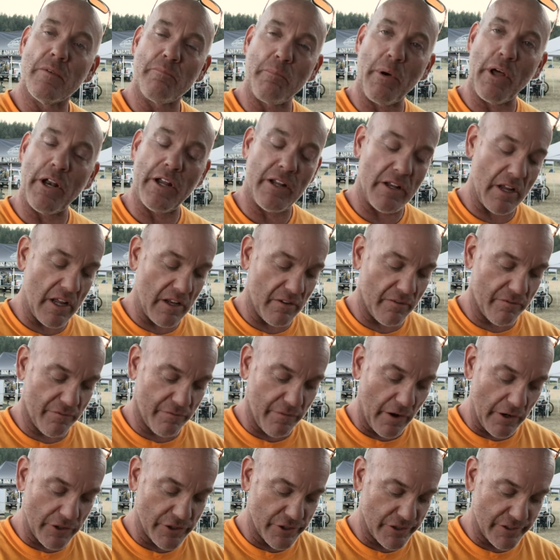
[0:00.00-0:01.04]
But it
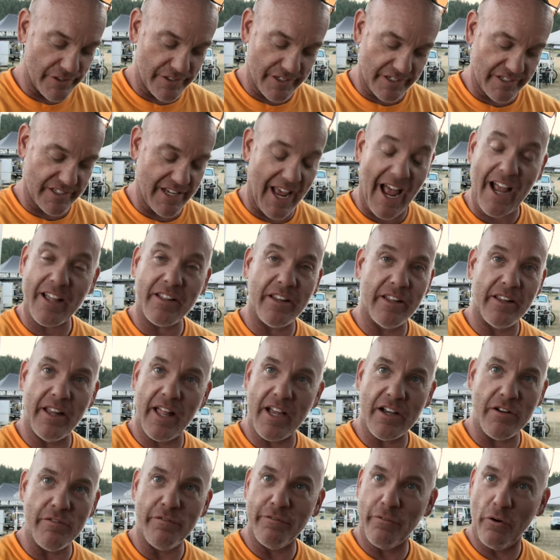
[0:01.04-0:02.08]
functions exactly
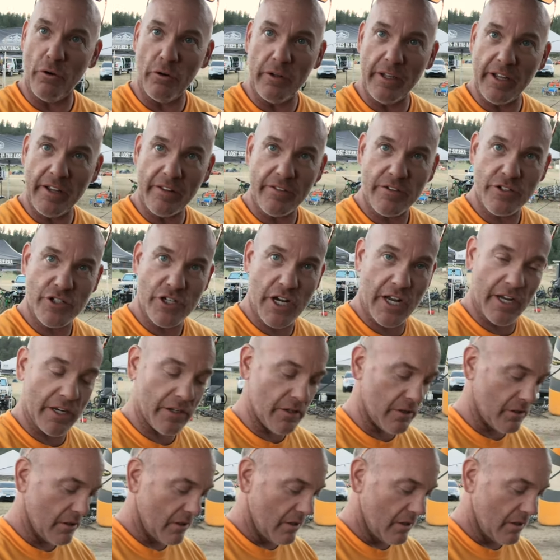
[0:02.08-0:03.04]
like a full-length chain.